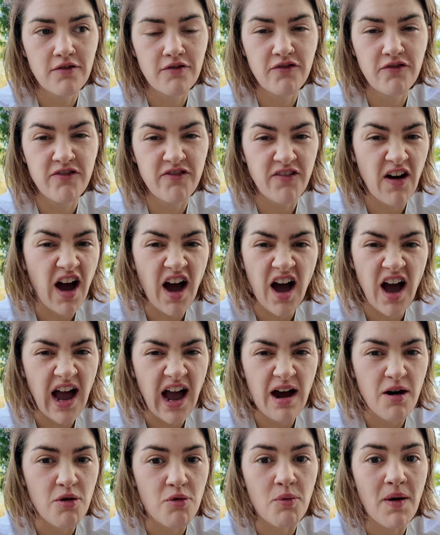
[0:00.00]
far
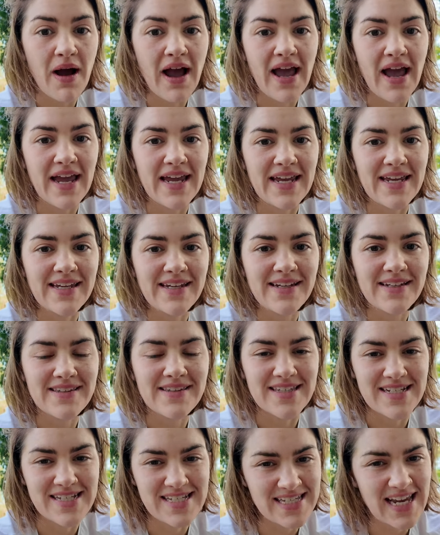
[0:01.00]
outweigh
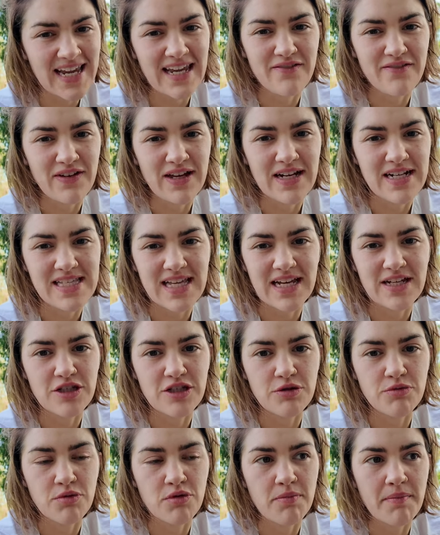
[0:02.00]
the savings that
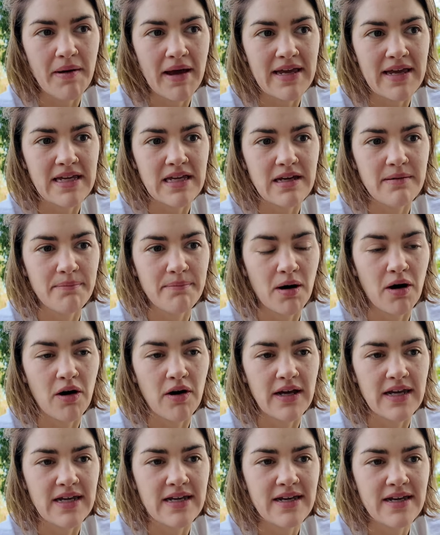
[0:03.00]
you will make
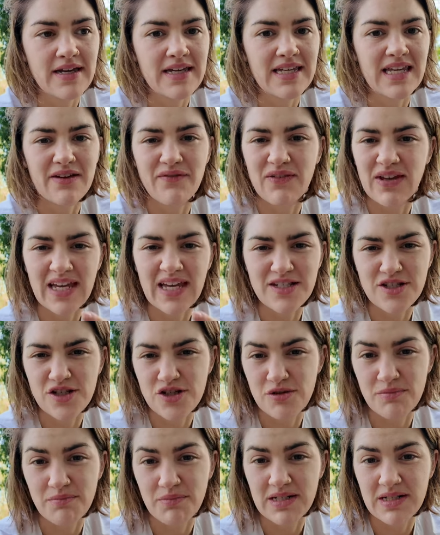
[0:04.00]
by giving it to
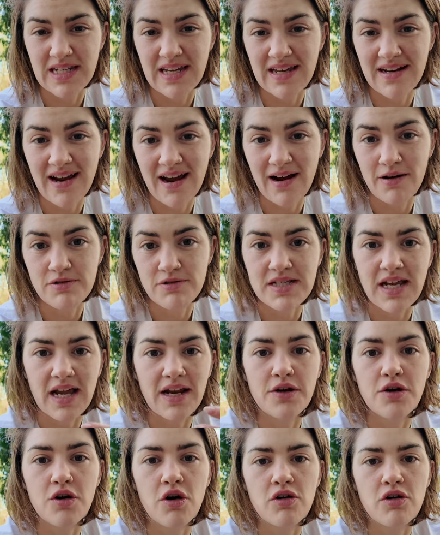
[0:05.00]
somebody in-house
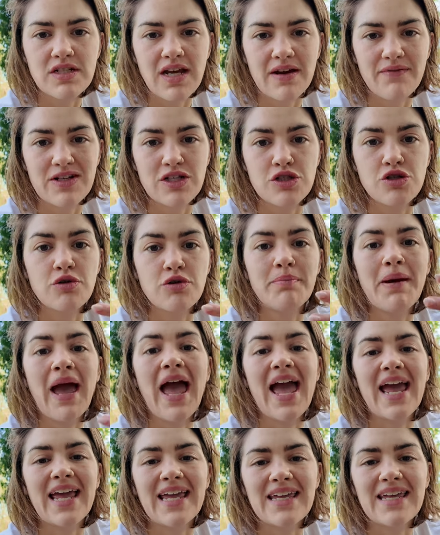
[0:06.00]
and not having to
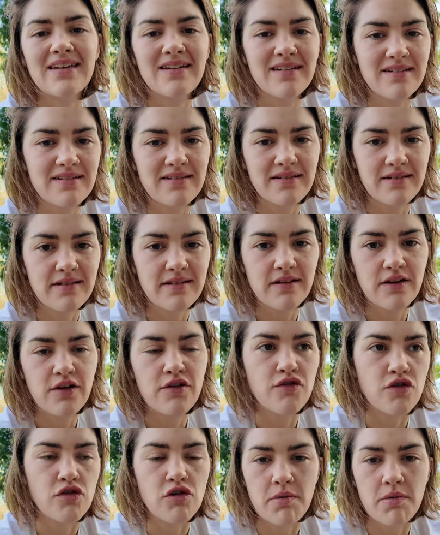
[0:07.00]
pay
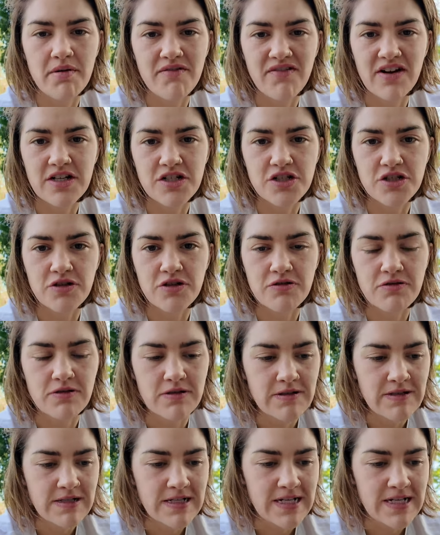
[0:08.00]
for a professional.